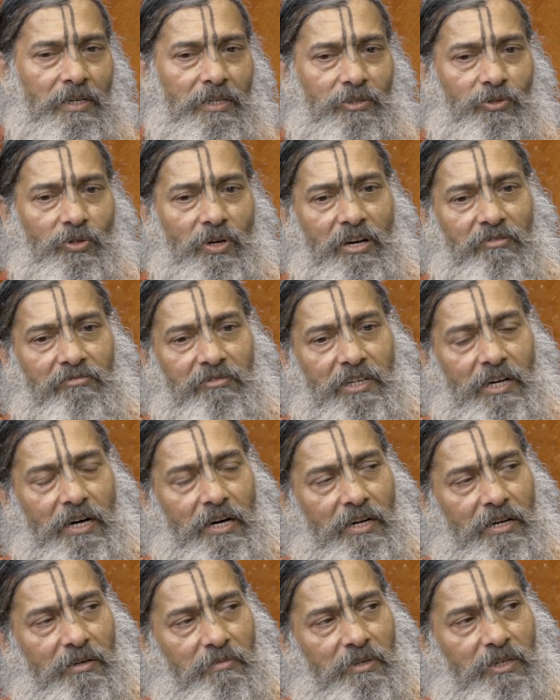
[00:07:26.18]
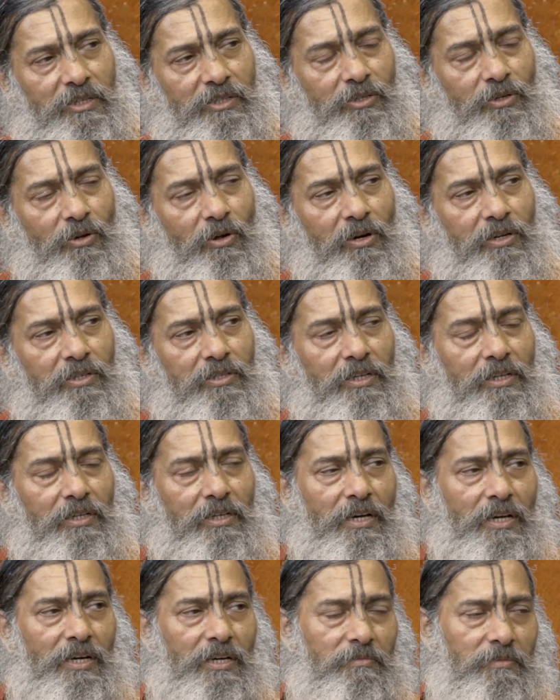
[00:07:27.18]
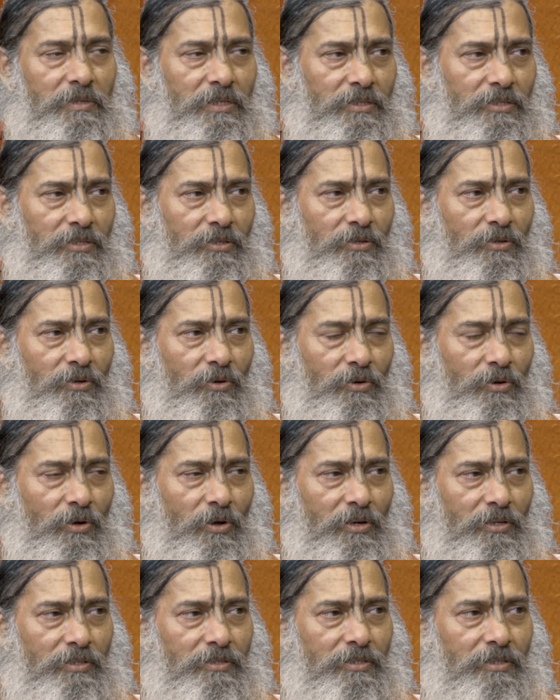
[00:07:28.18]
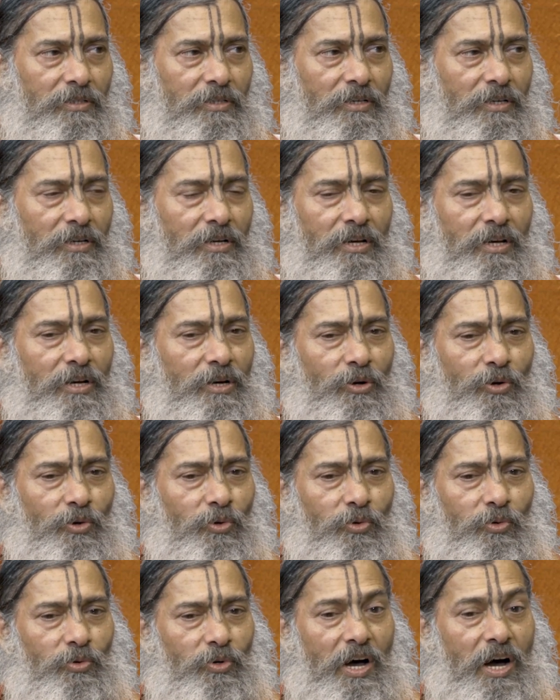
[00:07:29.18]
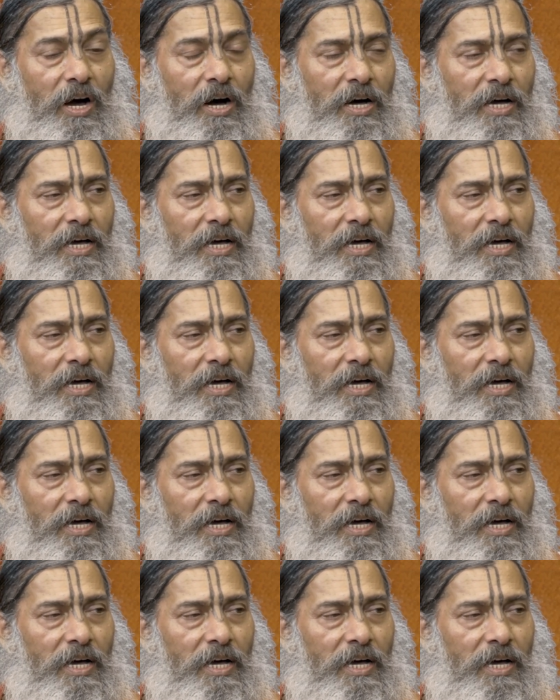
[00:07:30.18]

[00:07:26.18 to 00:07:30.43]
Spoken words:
You have jnana means knowledge, ajnana means no knowledge. No, a